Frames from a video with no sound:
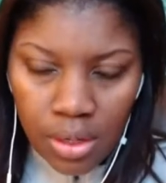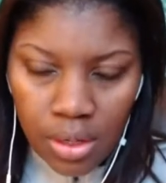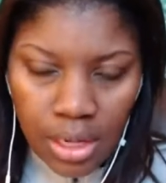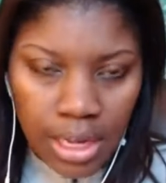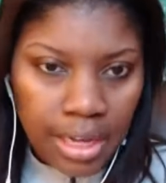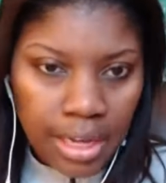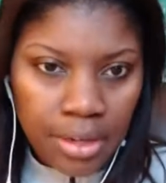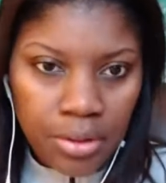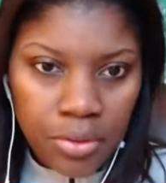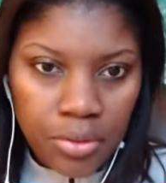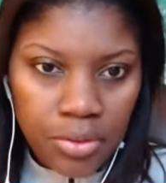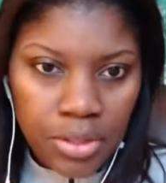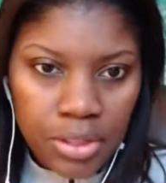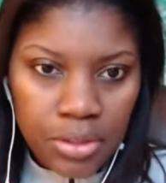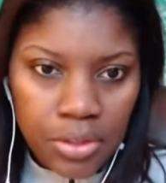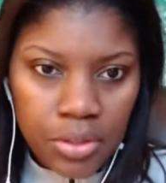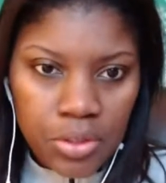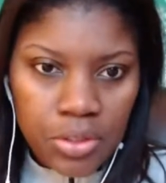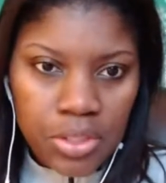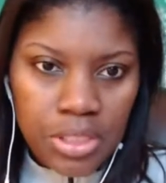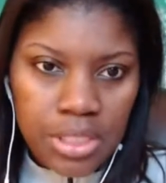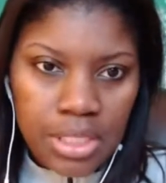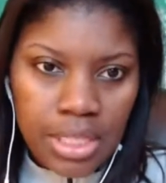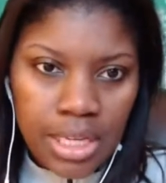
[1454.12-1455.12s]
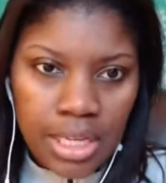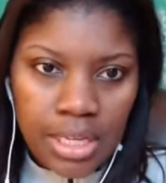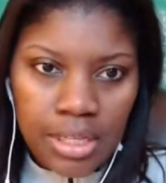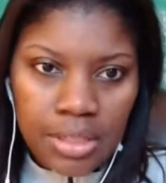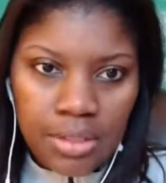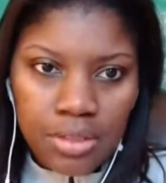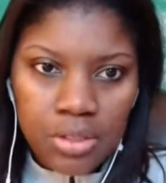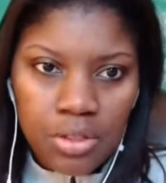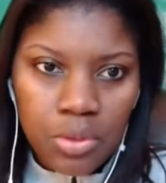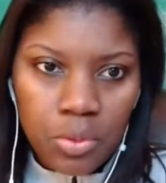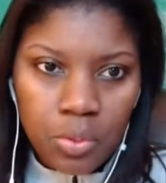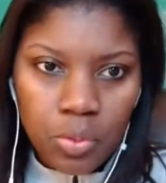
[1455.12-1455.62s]
I don't think there's any
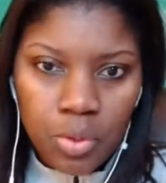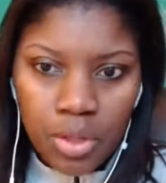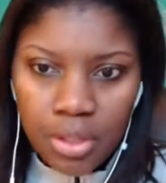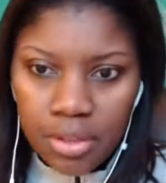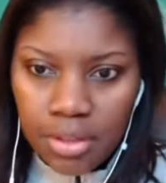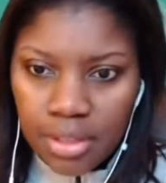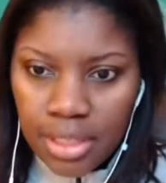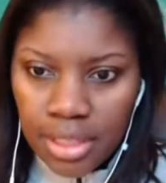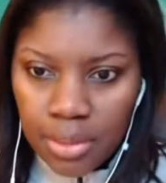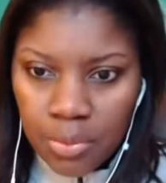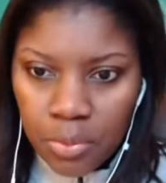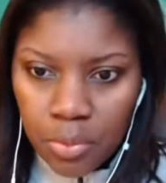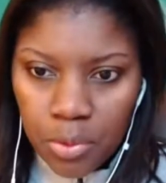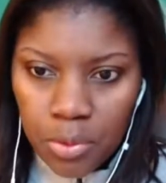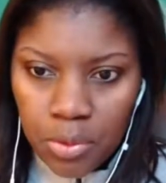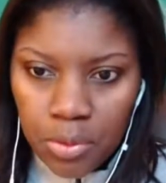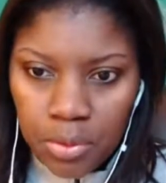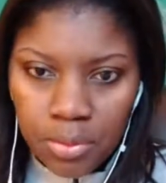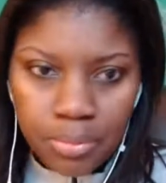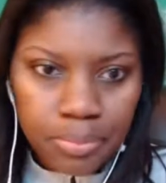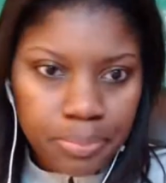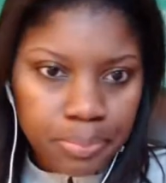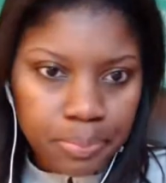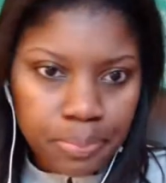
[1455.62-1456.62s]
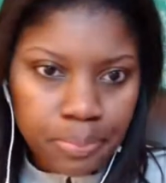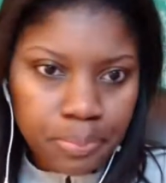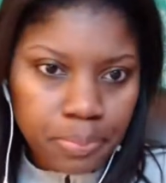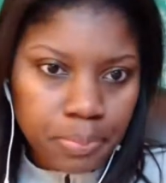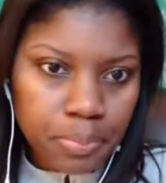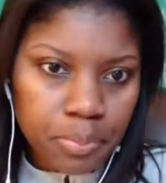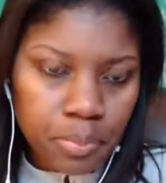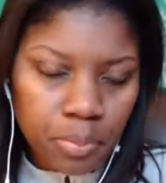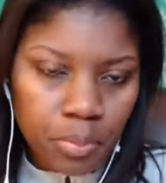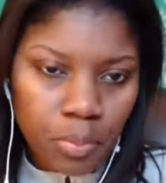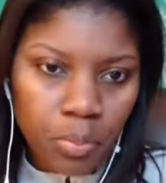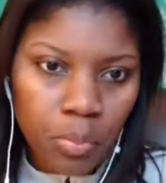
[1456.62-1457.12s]
end to what they will
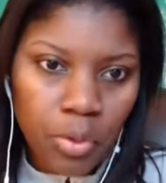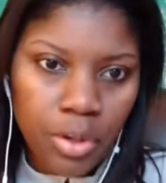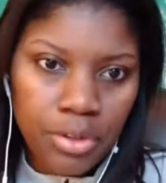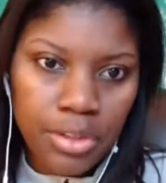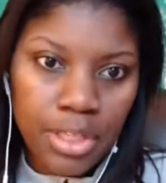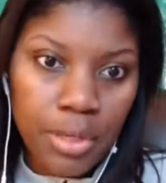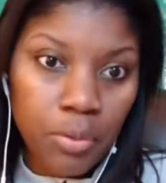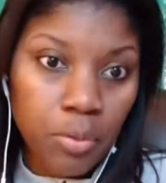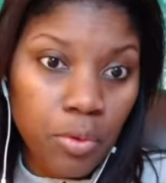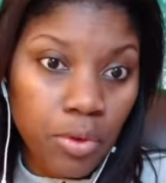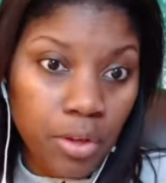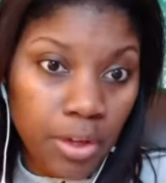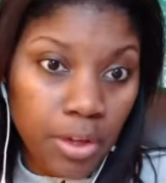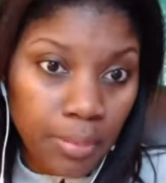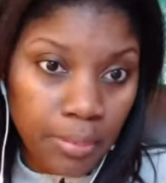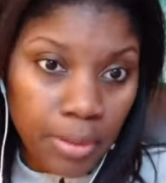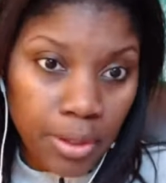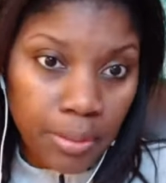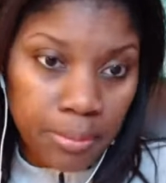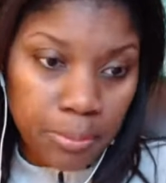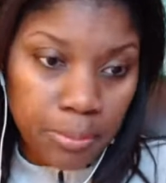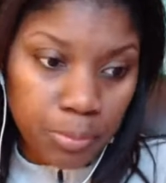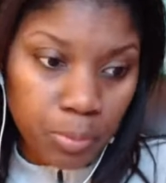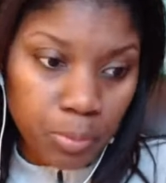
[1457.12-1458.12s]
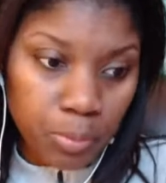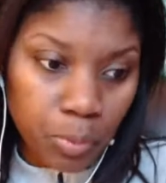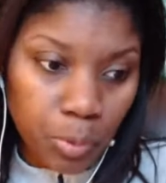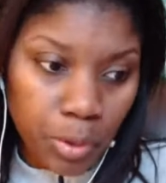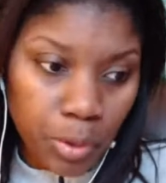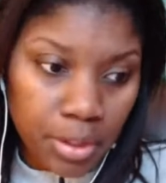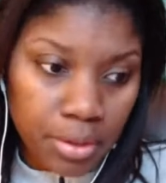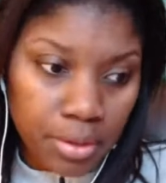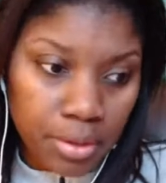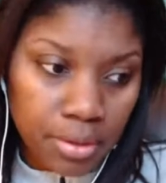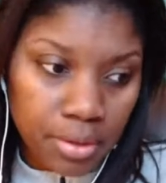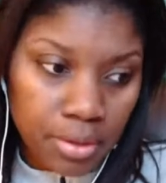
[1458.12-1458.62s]
come up
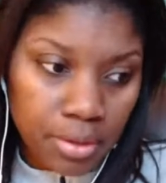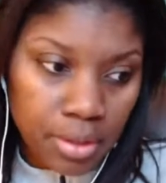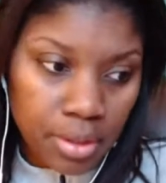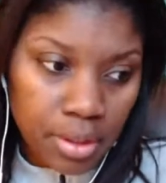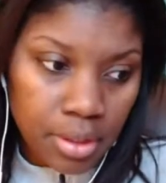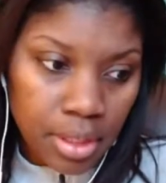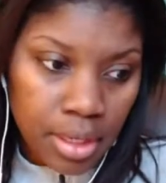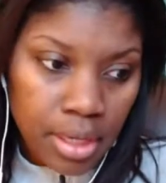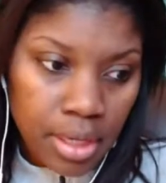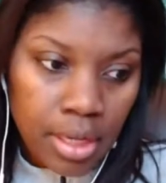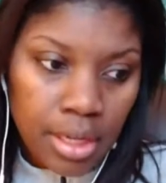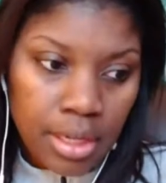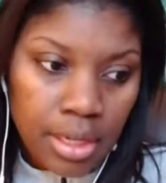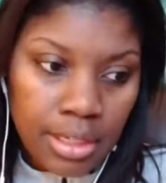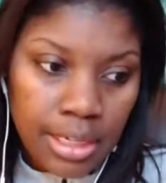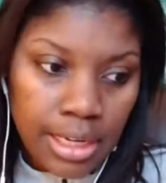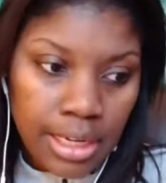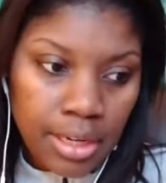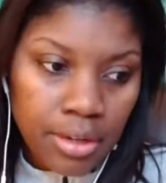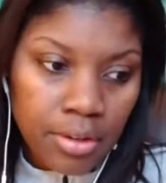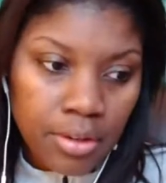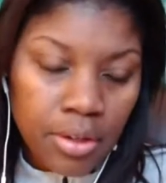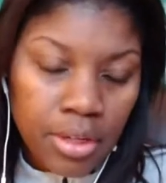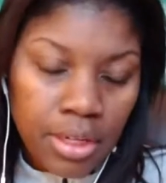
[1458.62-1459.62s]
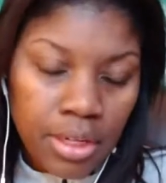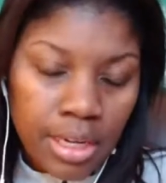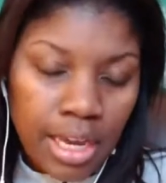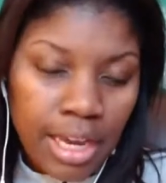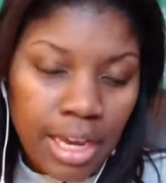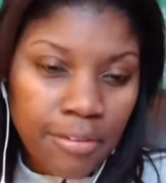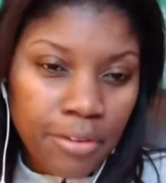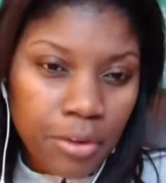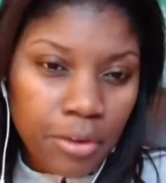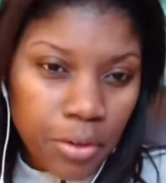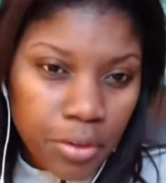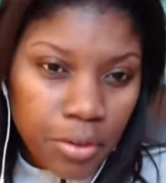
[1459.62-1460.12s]
with. Now,
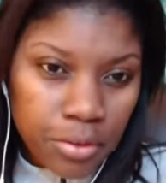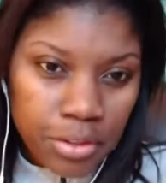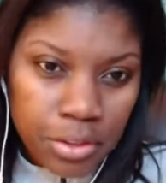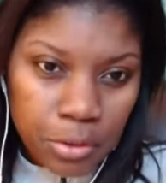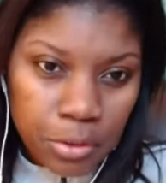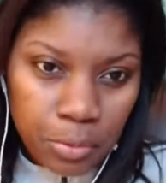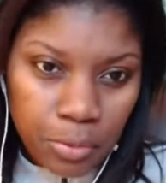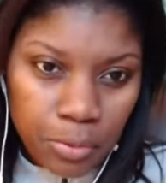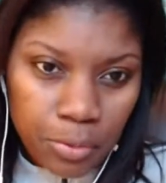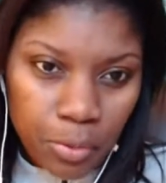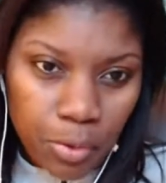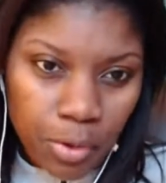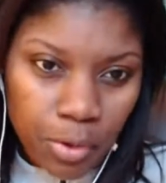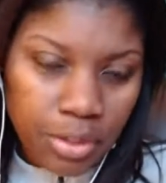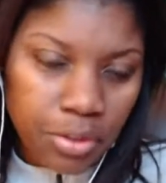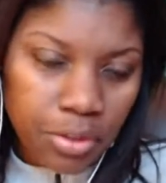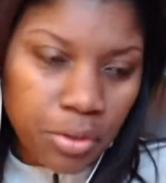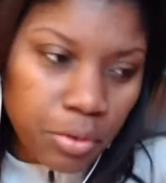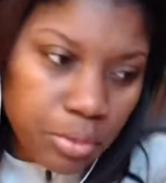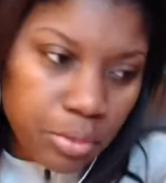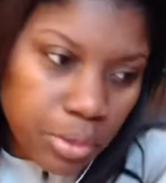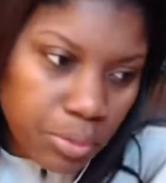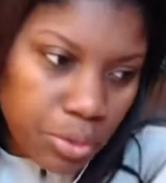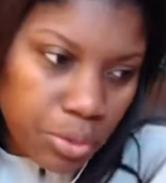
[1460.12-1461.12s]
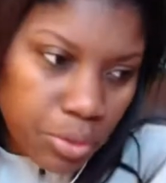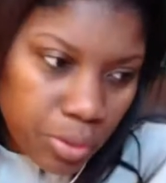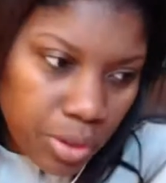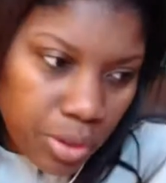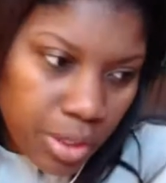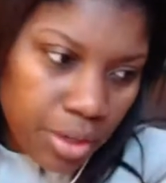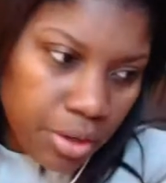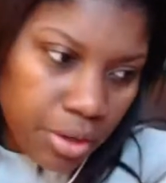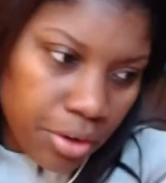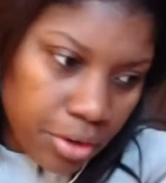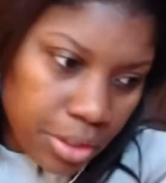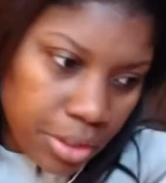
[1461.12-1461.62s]
I've heard this before. I don't remember where
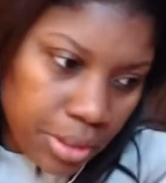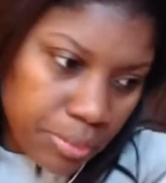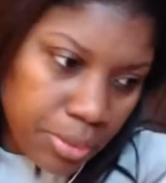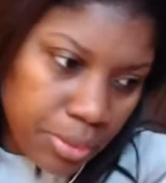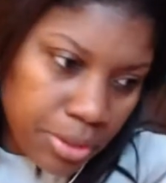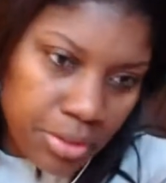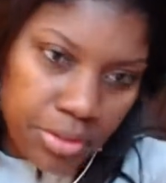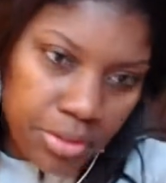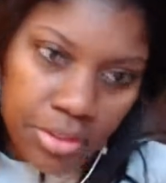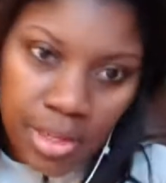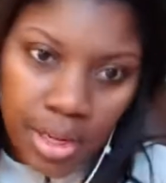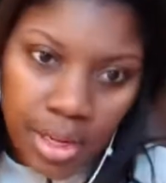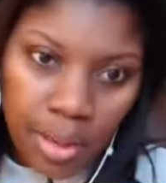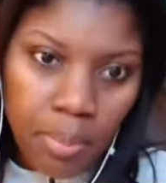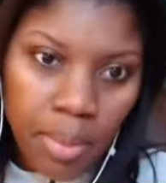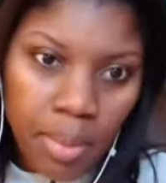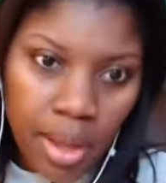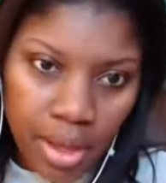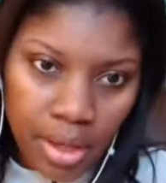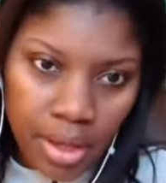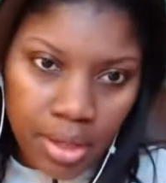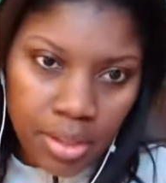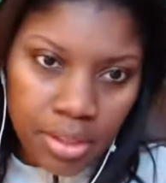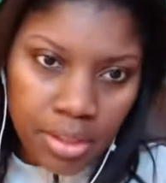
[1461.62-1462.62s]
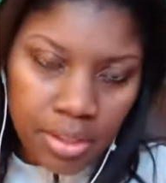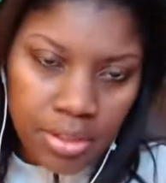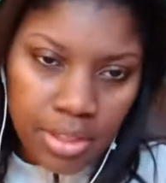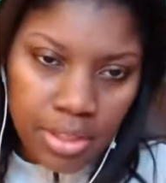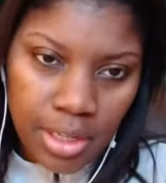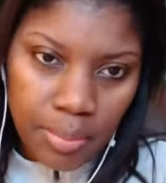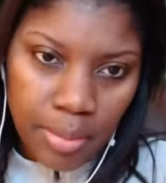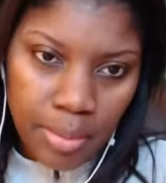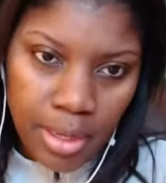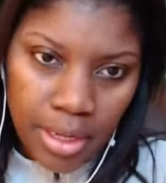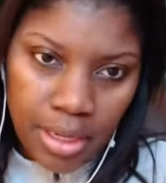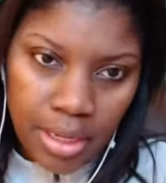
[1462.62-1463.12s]
I heard it, but it's not mine. It's
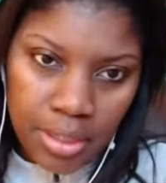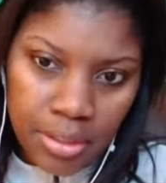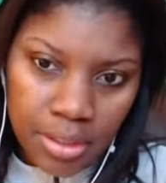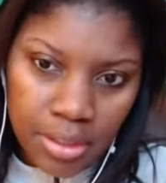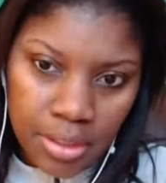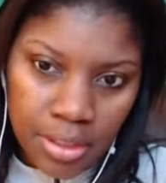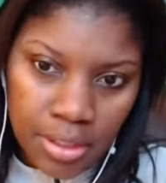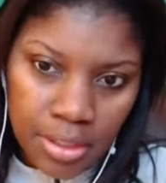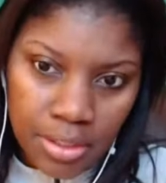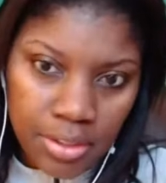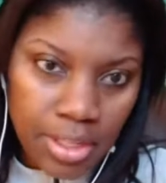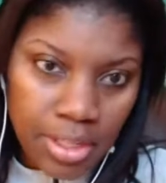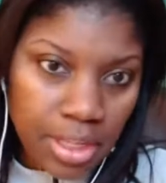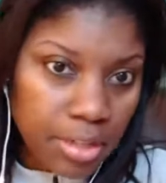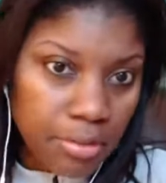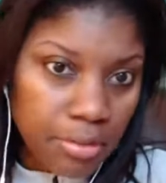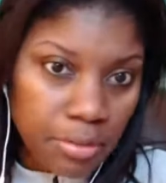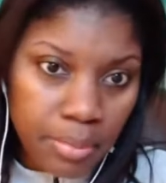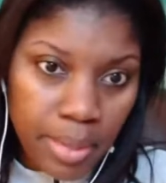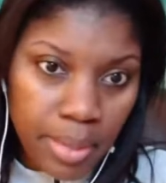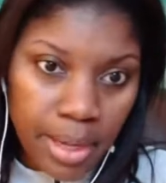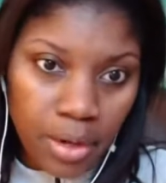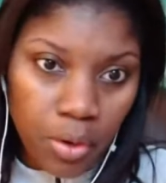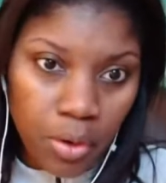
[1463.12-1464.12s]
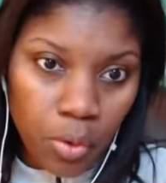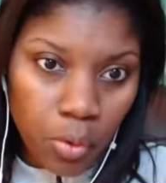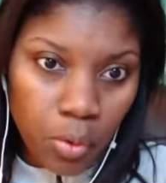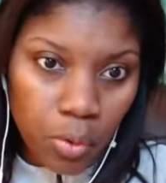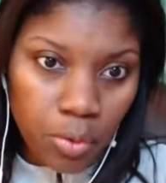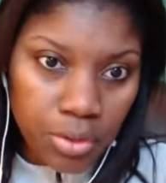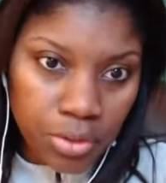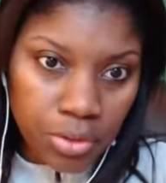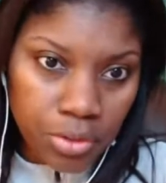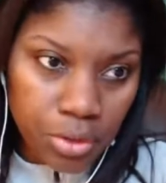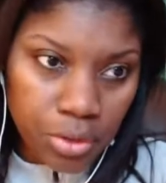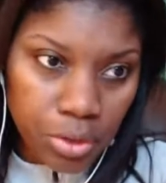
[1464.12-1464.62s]
not my idea. It's not even my
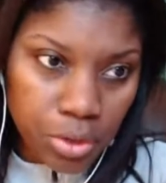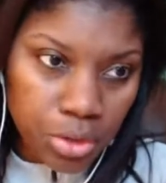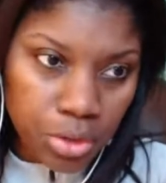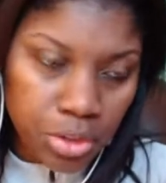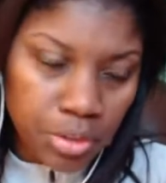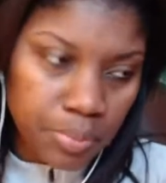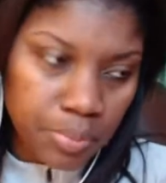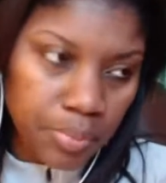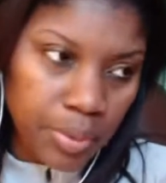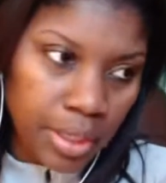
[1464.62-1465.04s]
whole assertion.